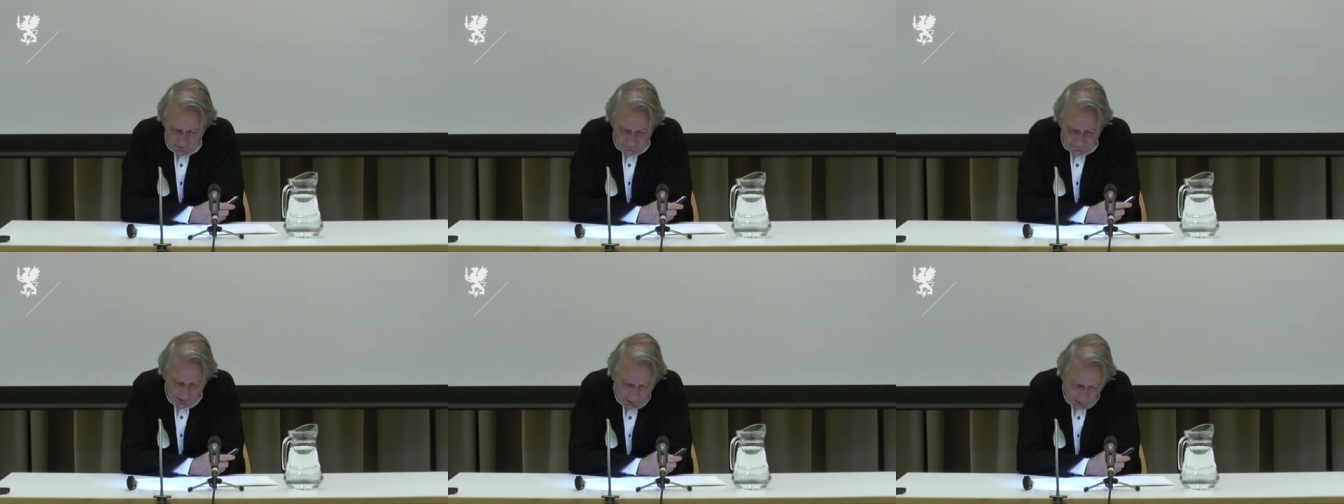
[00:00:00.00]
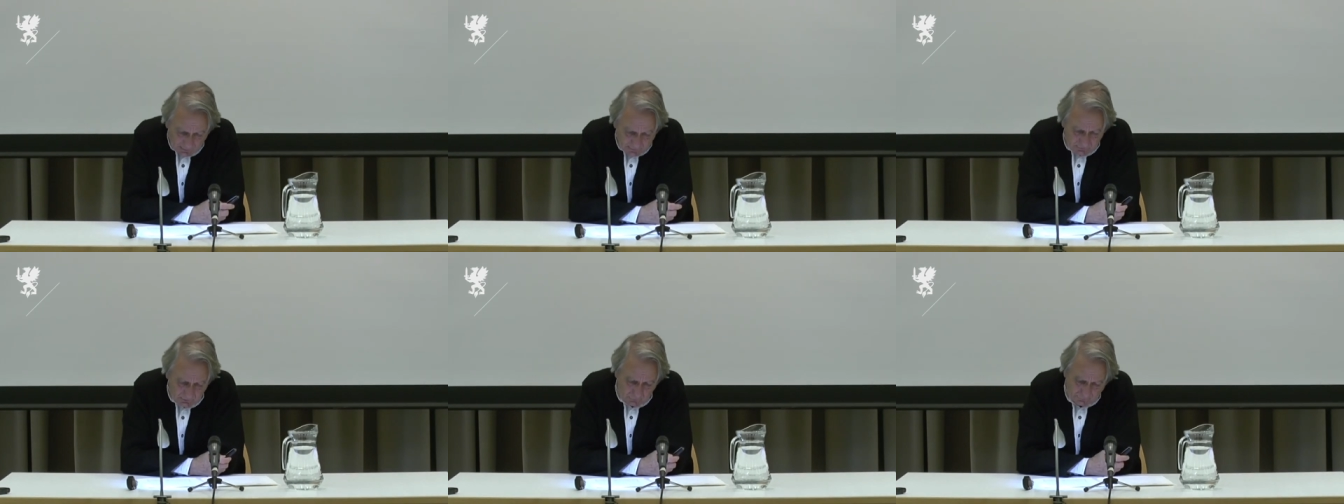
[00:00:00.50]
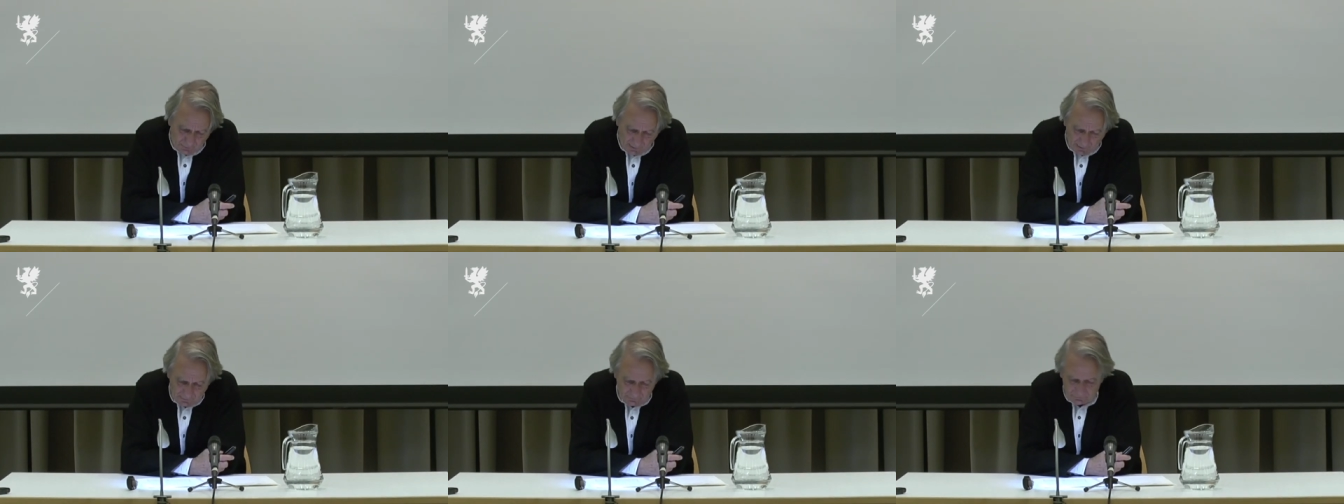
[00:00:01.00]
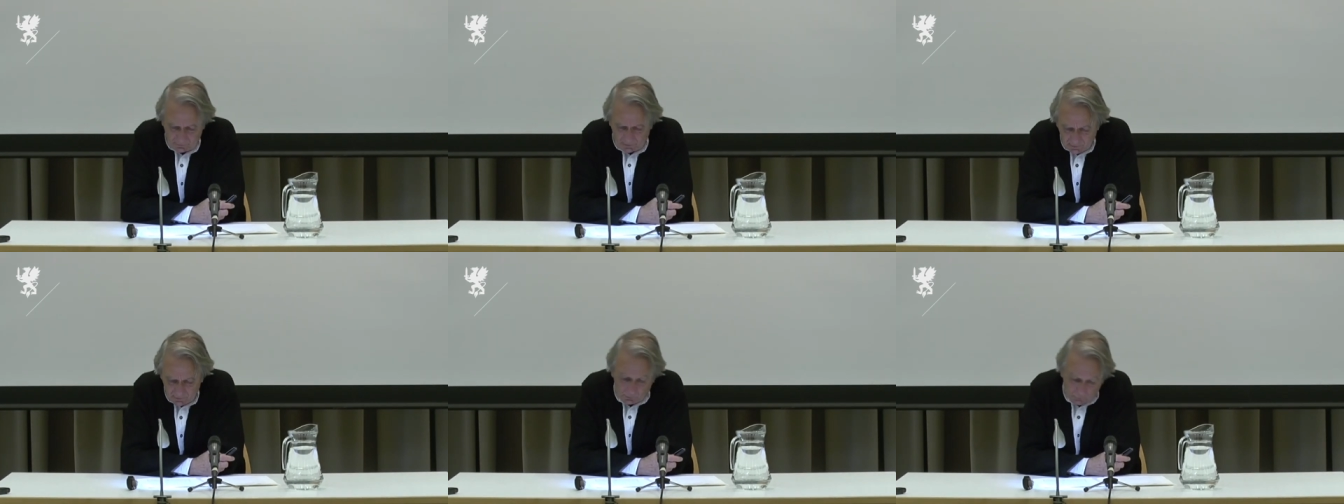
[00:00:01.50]
the art of life
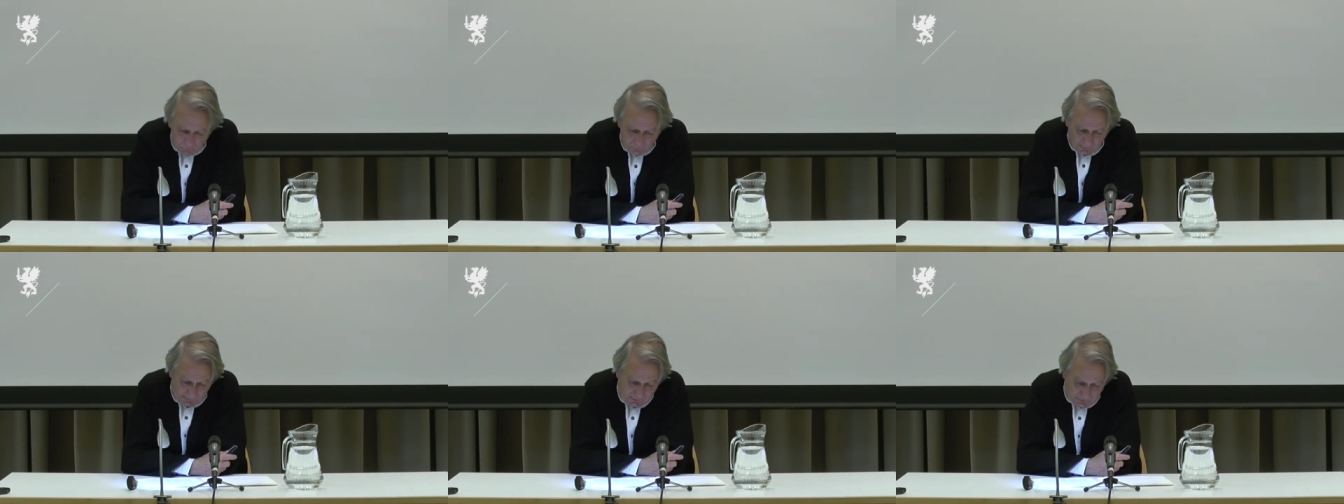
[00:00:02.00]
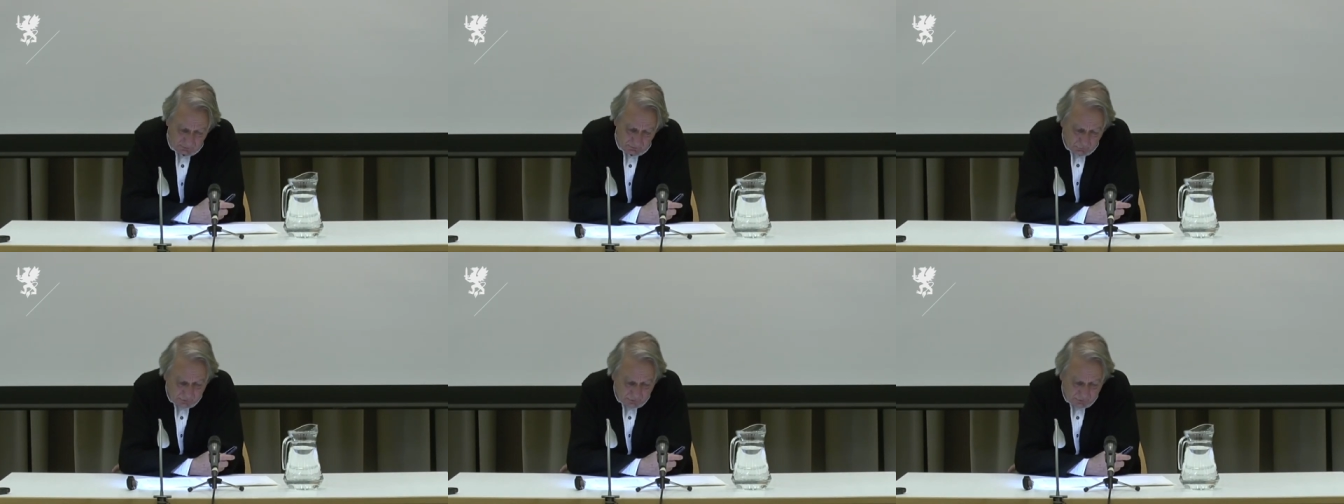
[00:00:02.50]
and movement.